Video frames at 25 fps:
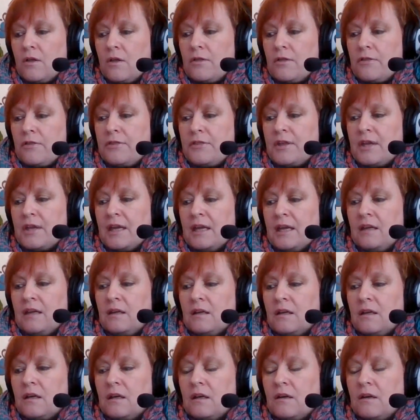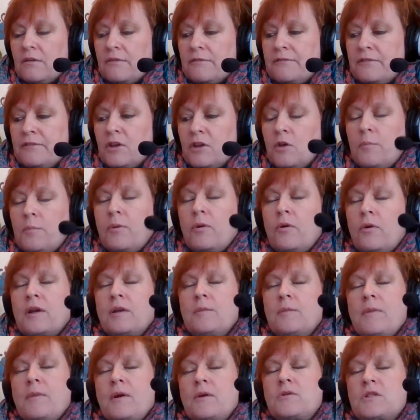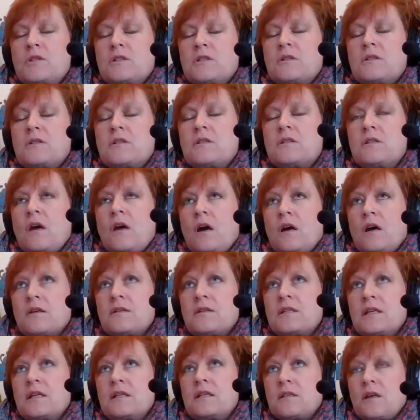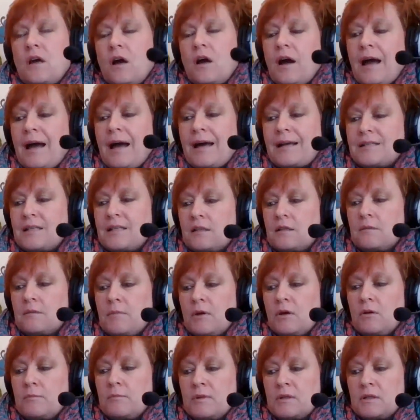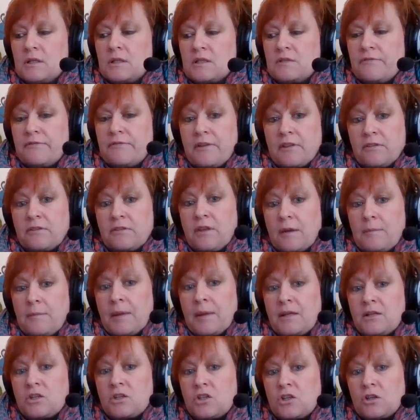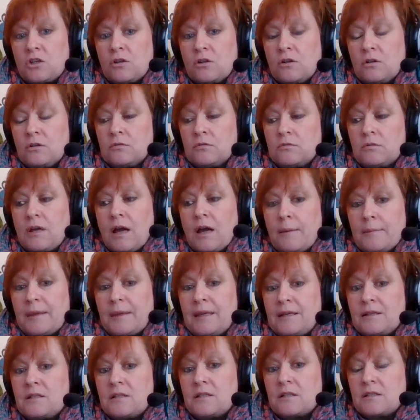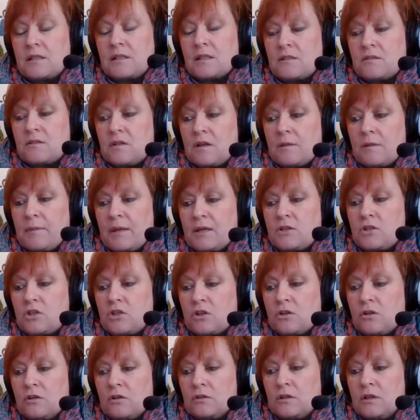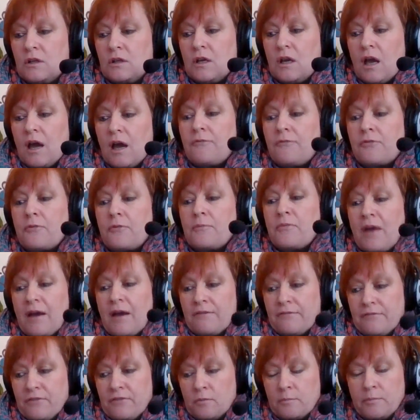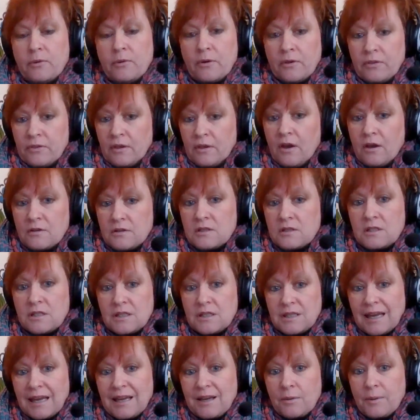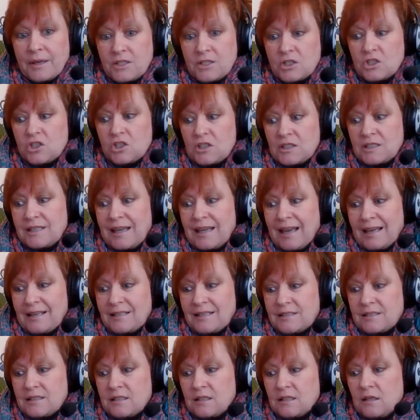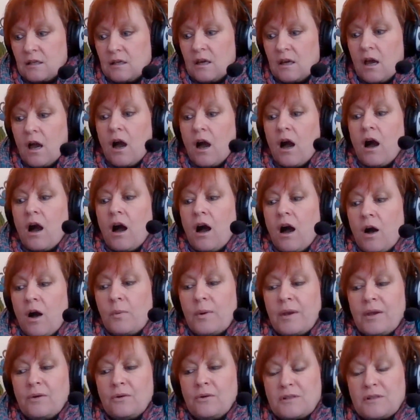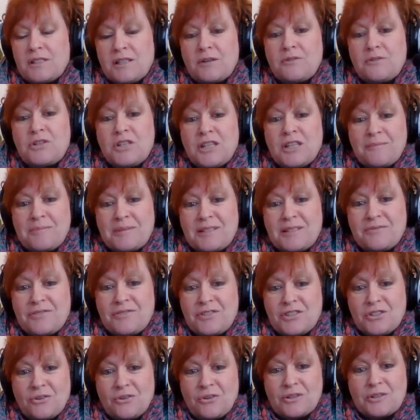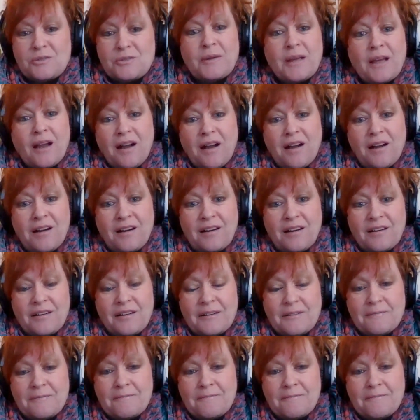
the viewpoint most starseeds are at the moment is fifth dimensional, coming into sixth dimensional. And from that viewpoint, the answer to that question is yes. Are we also ships of sorts? We are.